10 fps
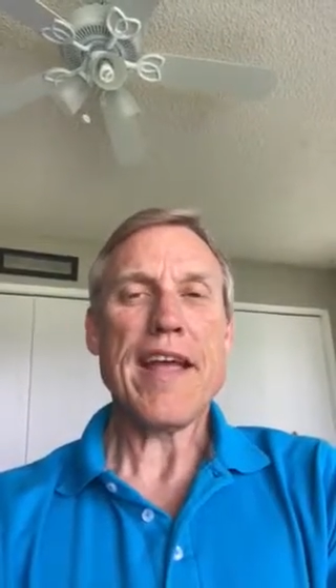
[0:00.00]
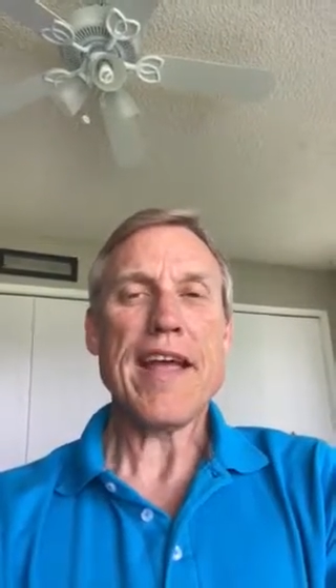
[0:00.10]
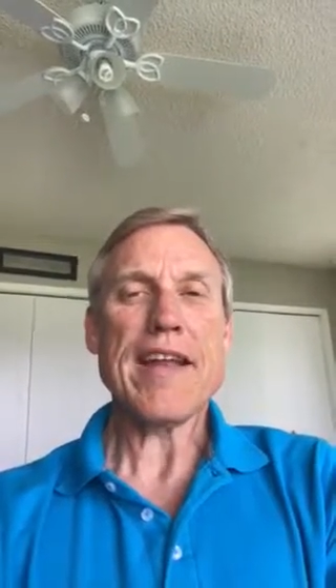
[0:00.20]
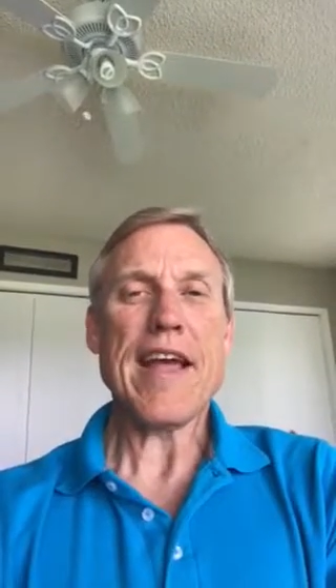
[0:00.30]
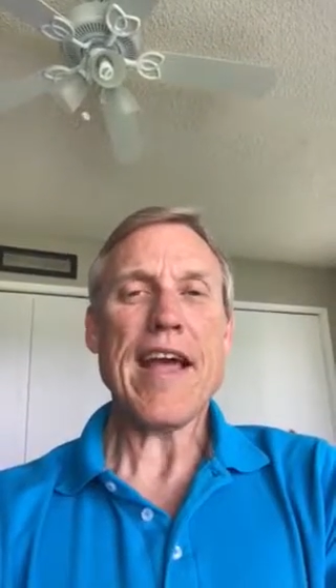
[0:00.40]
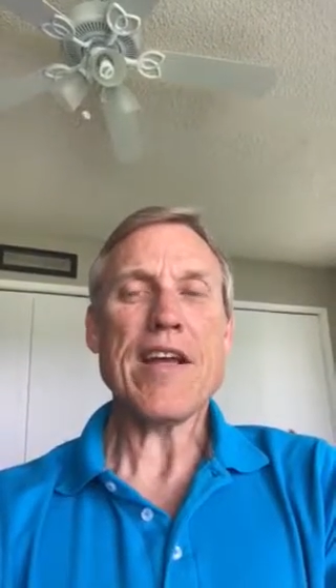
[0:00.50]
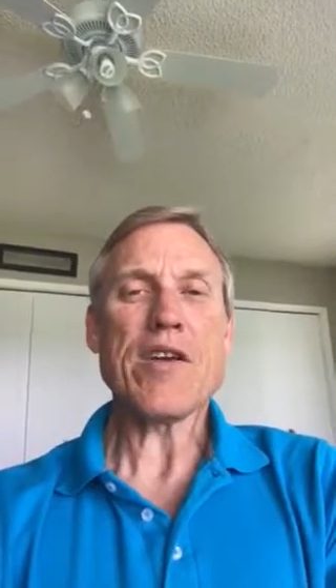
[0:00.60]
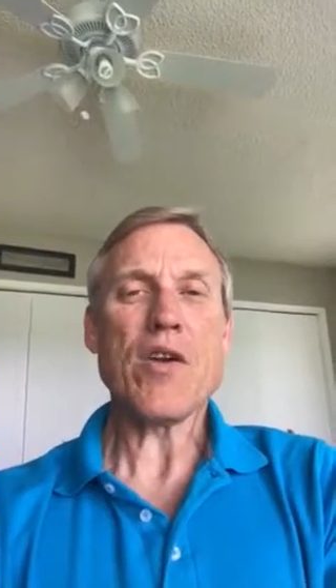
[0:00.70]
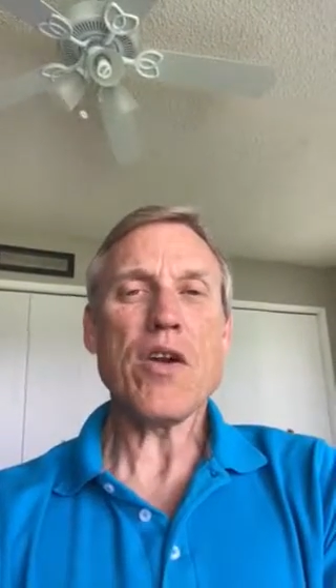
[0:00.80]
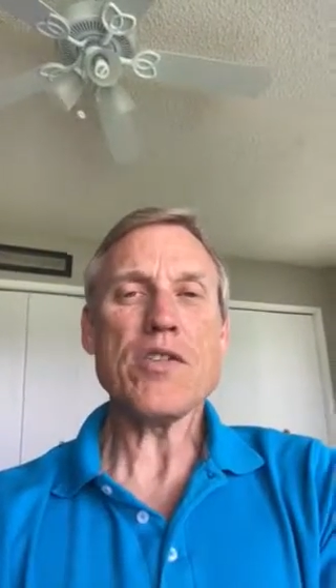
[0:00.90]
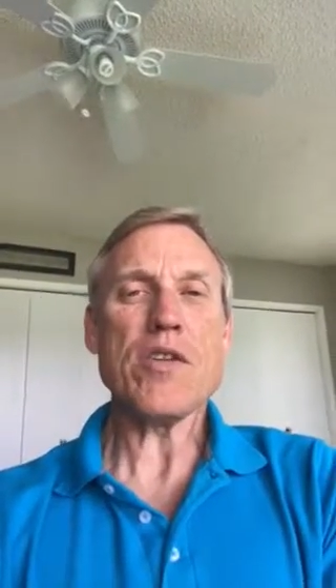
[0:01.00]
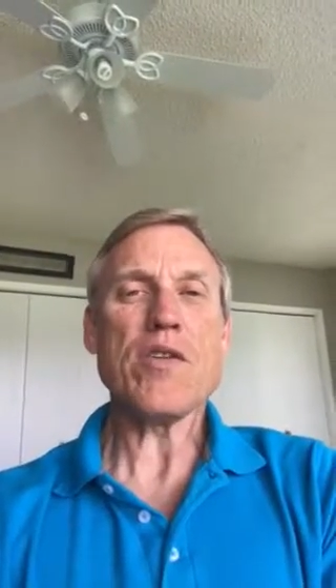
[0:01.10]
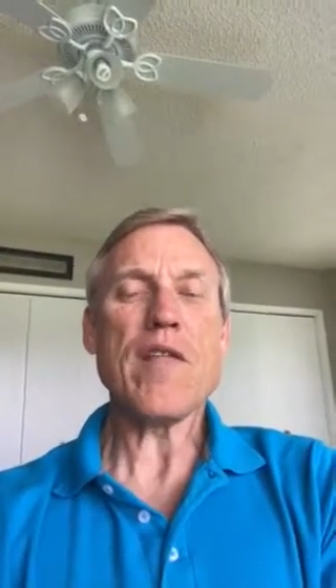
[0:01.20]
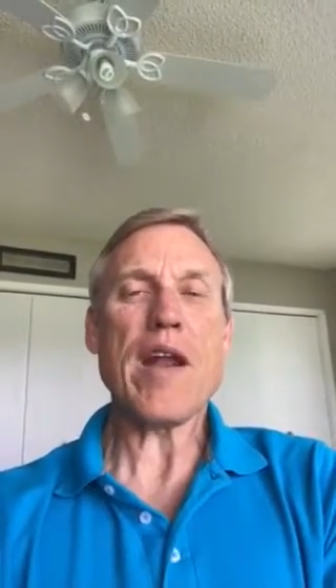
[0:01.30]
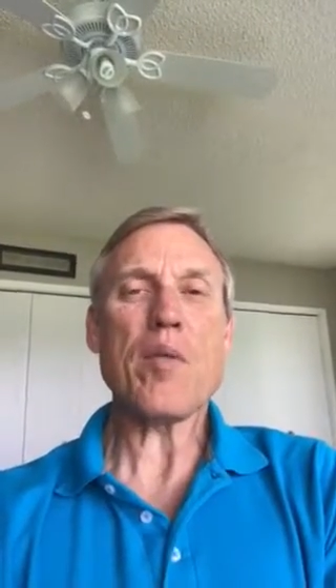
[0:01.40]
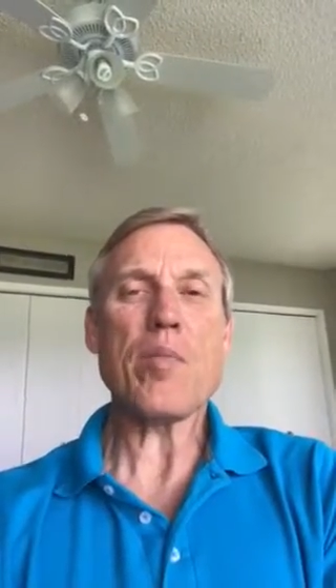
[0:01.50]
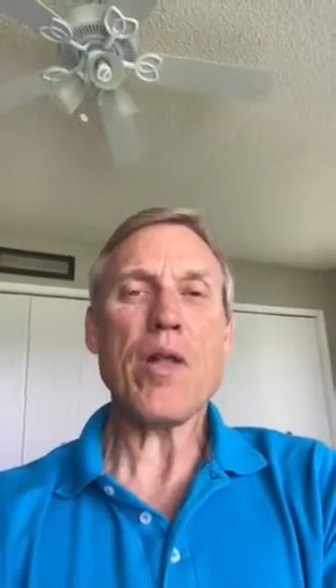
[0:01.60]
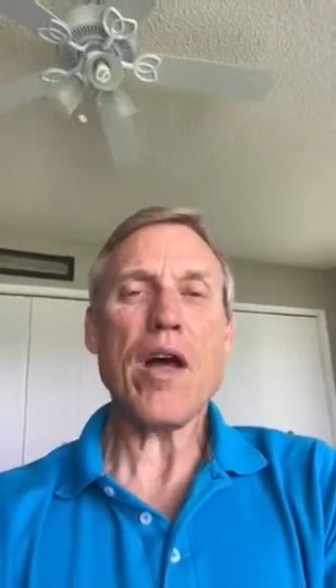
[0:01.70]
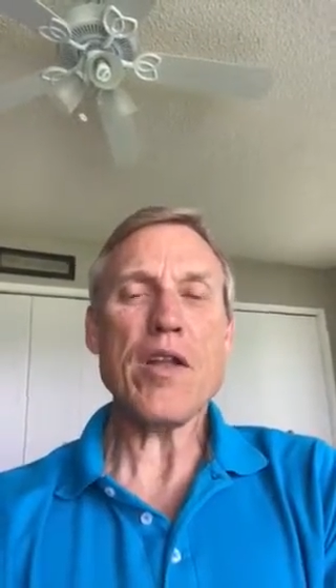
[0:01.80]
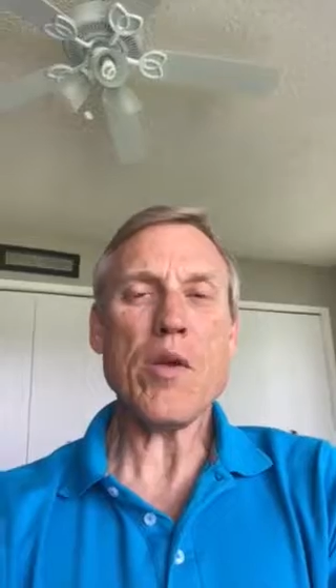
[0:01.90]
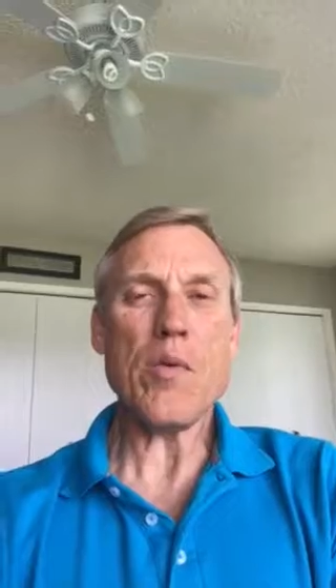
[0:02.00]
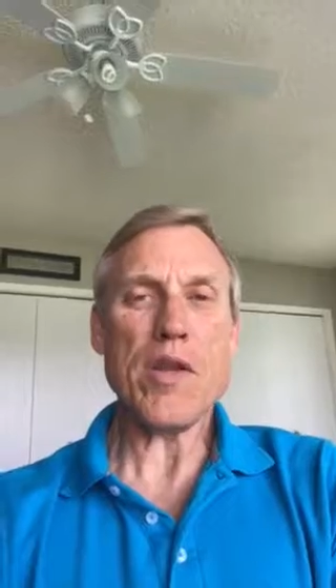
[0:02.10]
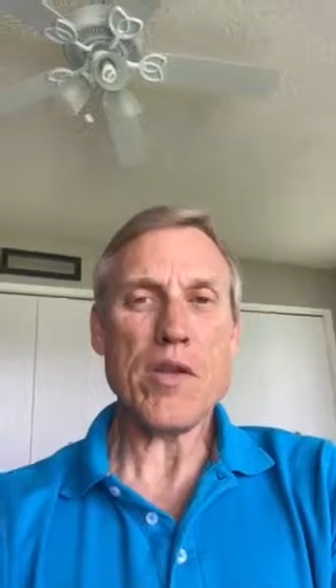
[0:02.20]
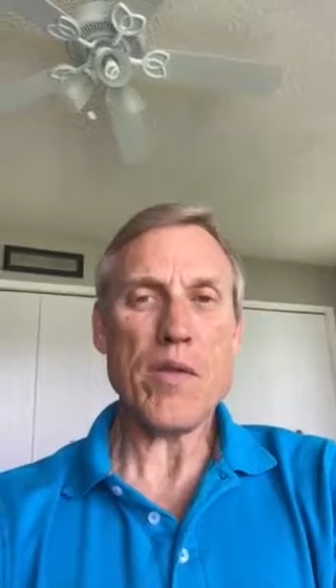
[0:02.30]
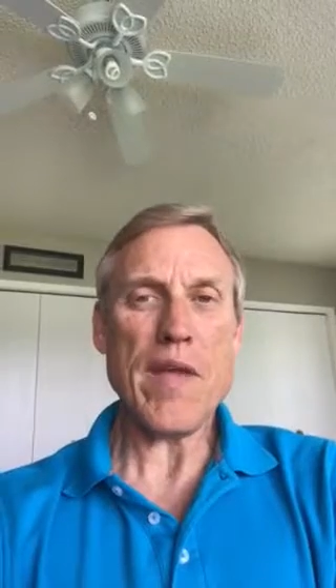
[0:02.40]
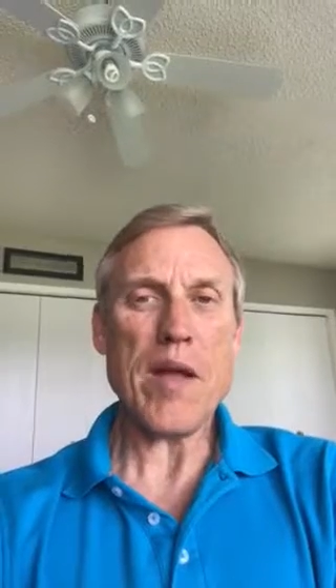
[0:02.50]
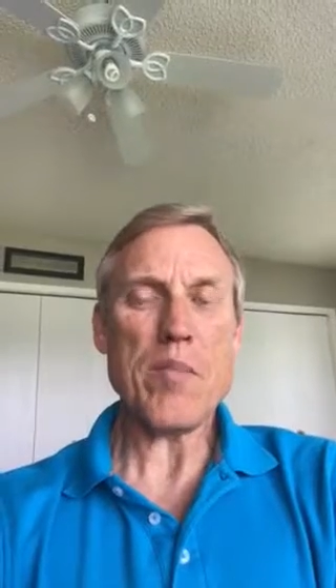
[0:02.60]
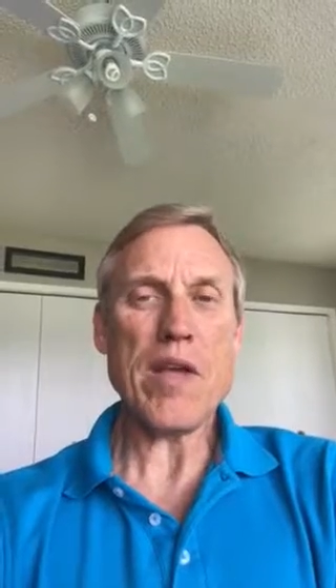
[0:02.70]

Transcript: And I encourage you to do that. I applaud you when you do that,